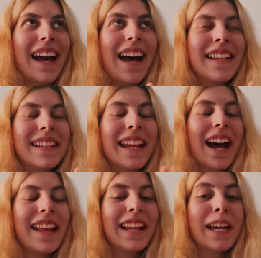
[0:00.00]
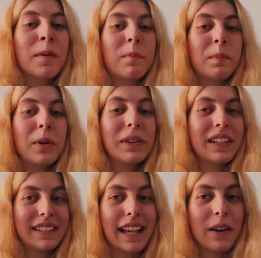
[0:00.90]
and I like put
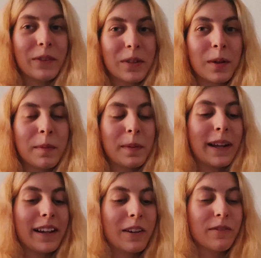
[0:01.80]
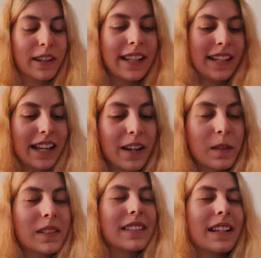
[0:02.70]
the sound up like really
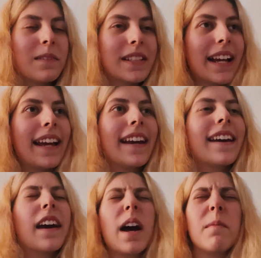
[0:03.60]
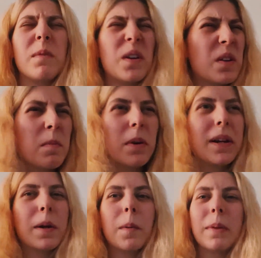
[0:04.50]
loud because I was like, I'm gonna put
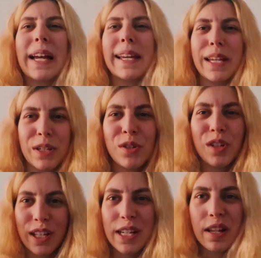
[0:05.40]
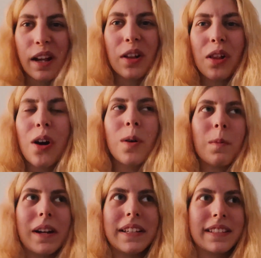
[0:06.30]
it up like I usually sing along
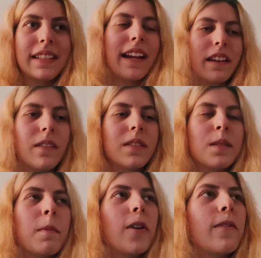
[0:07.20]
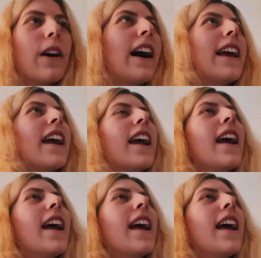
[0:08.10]
when it's like on Spotify.